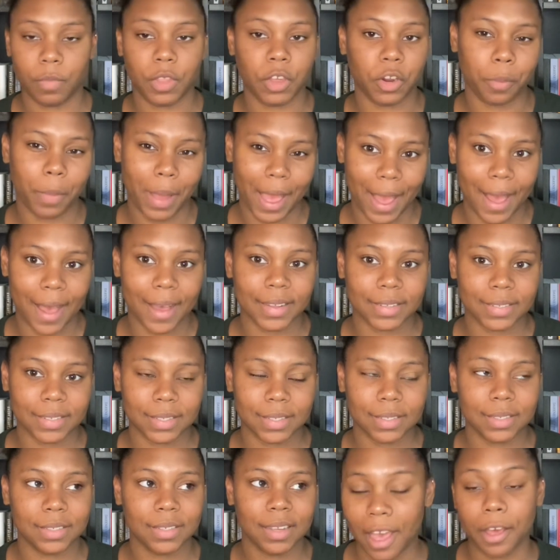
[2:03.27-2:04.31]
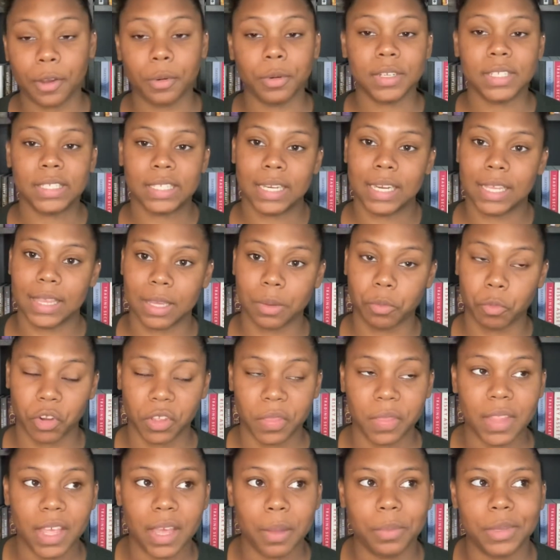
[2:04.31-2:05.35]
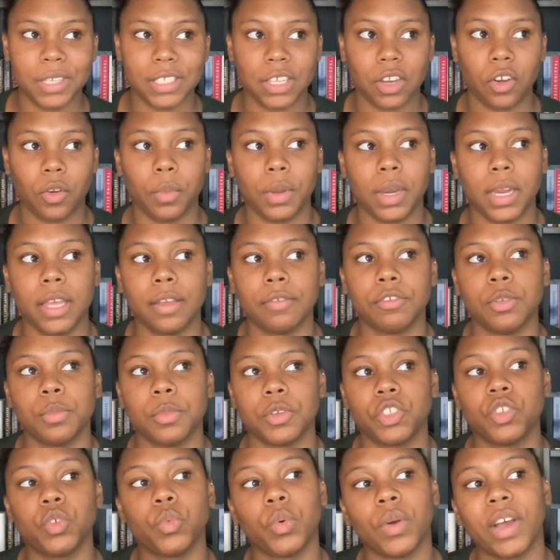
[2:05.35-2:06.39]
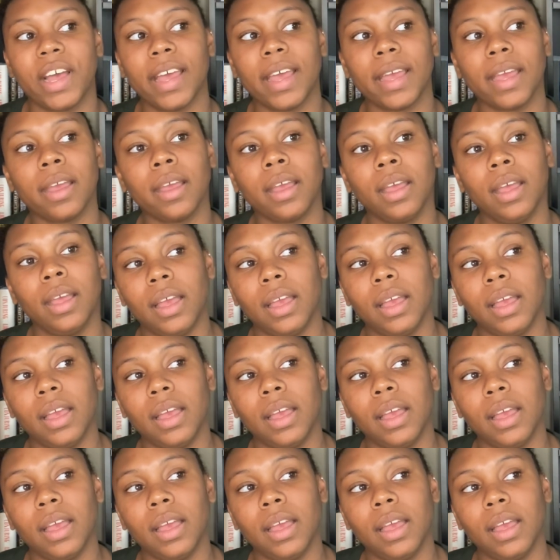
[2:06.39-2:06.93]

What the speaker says: their past. I don't want to say anything more than that because I don't want to give too much away,